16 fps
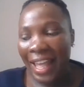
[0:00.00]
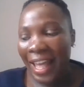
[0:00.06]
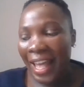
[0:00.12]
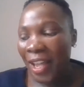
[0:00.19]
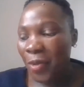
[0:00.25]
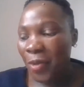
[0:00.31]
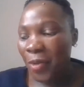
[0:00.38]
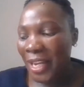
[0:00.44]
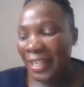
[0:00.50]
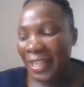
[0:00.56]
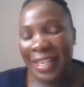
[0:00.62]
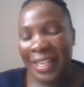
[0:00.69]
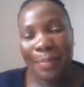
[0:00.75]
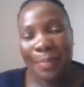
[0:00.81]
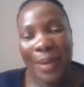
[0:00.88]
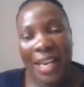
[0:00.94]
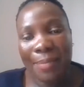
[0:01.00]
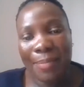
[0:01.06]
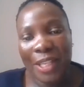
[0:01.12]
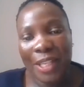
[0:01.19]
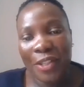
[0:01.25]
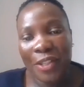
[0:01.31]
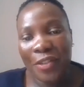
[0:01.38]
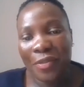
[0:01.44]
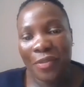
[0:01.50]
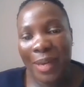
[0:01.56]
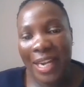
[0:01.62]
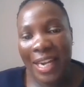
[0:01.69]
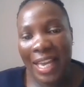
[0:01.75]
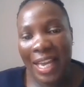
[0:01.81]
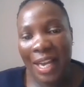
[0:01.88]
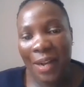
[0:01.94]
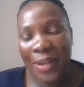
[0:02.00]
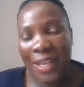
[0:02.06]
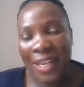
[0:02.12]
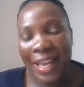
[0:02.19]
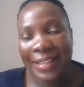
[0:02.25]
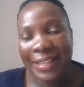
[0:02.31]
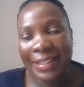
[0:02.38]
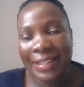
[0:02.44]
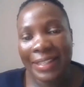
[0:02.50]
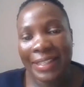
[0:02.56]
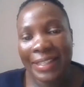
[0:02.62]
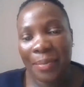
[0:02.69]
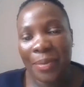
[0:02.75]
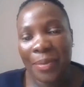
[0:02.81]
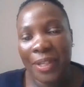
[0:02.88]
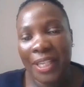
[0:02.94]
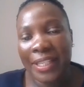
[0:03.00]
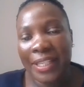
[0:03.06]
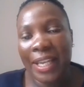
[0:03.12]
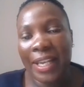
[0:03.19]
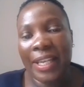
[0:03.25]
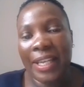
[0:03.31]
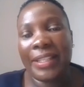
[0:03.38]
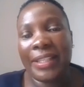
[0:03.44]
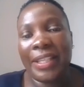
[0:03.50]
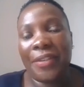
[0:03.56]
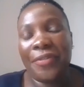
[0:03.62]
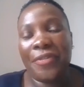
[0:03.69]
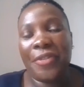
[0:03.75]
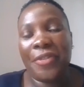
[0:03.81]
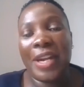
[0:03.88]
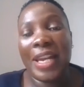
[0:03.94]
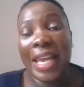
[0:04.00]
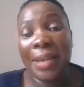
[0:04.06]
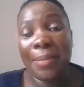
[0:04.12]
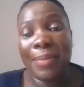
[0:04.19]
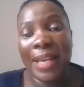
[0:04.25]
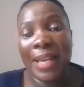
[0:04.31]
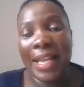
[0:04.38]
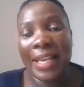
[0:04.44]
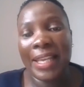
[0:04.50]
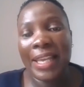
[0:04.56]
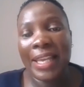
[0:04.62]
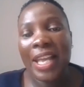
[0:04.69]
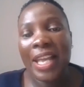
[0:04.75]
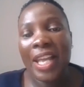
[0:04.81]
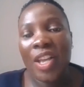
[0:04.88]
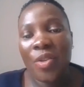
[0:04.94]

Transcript: I work in Parliament of Malawi as a Deputy Director for Library